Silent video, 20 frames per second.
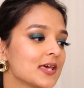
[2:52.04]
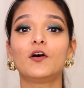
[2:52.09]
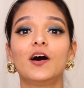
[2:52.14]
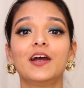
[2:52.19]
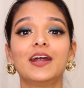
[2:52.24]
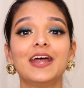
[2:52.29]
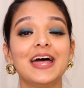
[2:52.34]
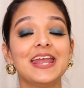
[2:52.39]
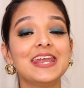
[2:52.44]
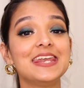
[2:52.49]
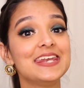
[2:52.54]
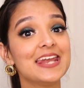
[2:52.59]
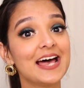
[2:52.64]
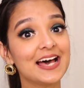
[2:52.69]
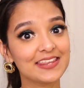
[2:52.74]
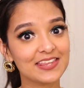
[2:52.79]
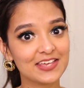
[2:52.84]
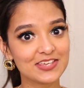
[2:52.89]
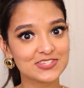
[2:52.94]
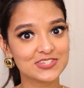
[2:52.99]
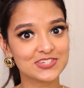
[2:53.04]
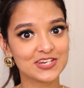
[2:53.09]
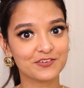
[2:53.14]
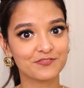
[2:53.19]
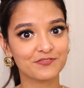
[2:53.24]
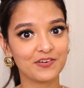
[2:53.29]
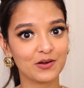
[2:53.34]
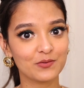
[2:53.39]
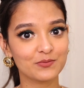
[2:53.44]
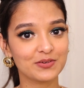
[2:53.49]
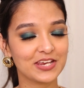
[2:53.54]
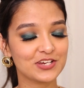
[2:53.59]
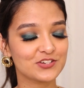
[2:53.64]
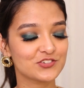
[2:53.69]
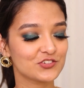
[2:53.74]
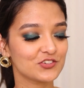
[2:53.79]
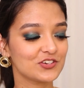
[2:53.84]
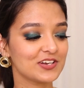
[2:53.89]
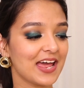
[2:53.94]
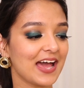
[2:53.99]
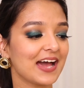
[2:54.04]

For another stick foundation,